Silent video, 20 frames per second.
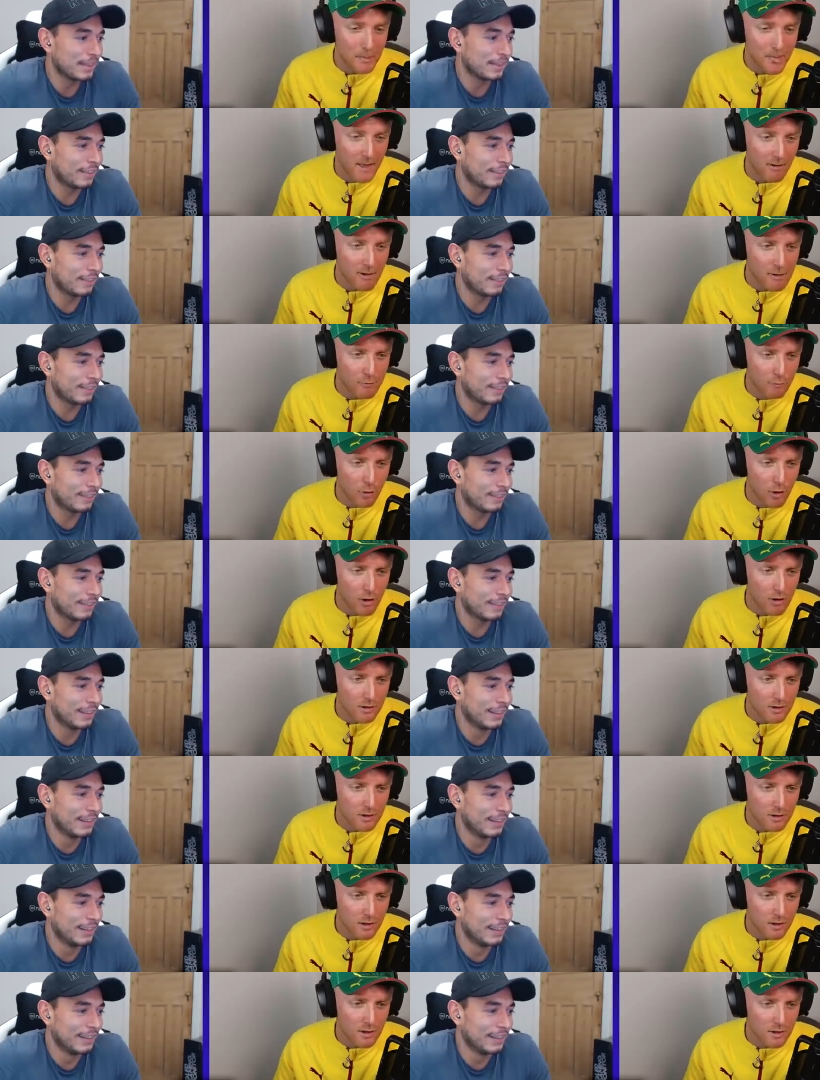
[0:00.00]
Speaker 1: All right, rock,
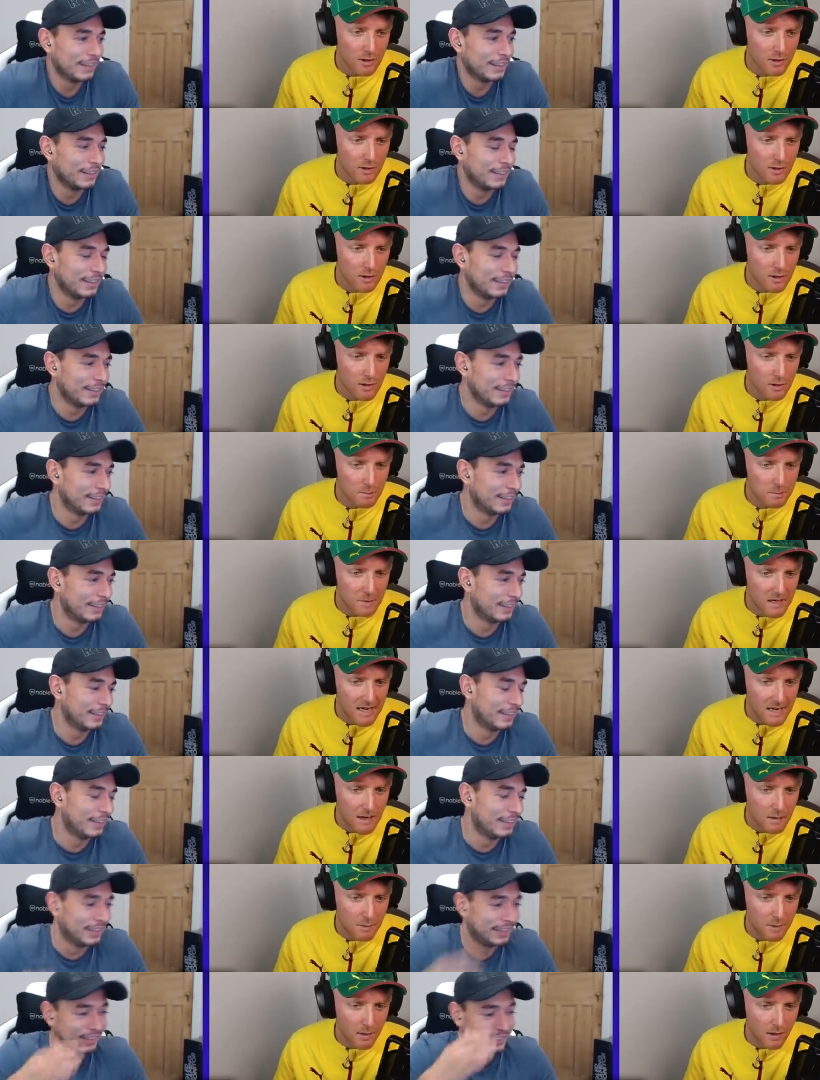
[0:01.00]

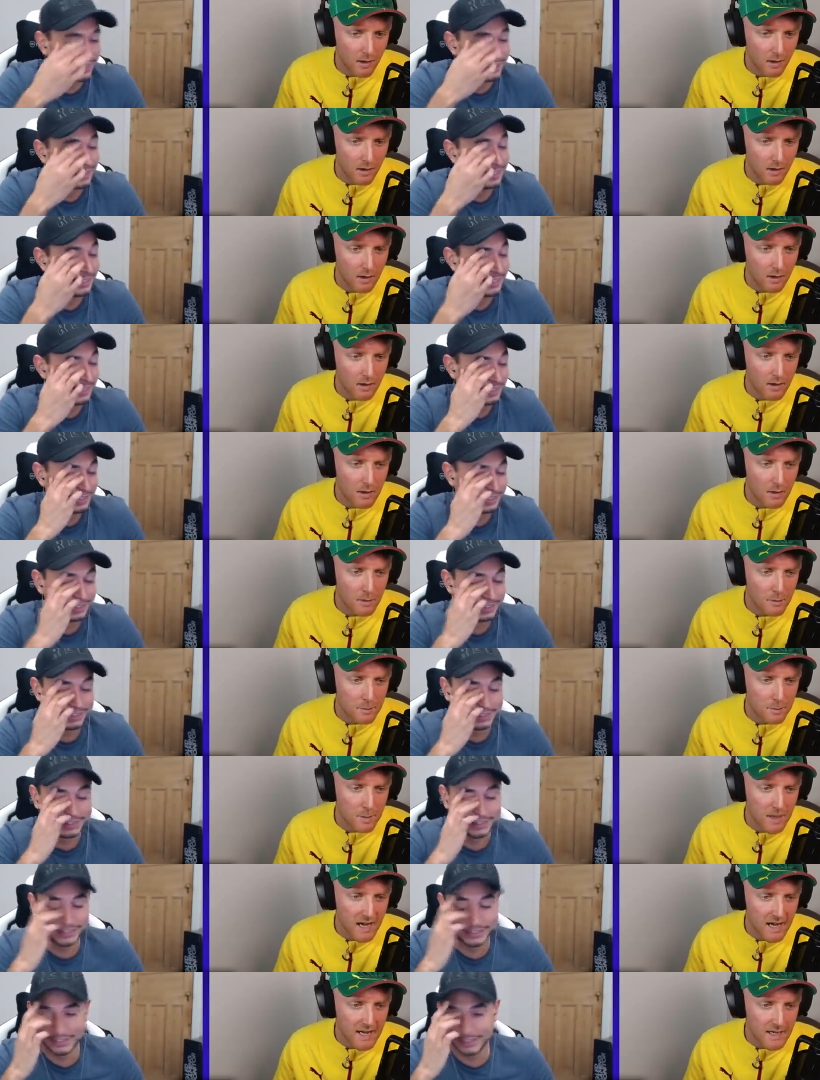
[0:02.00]
paper,
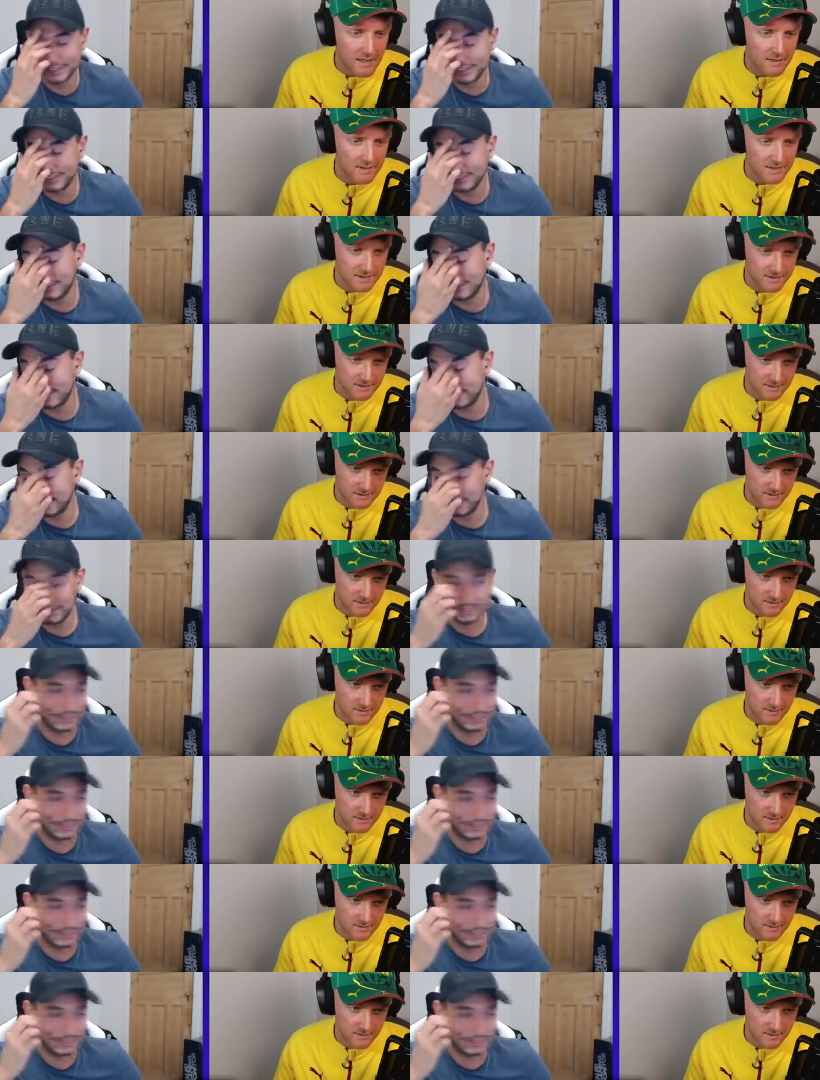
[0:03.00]
pace.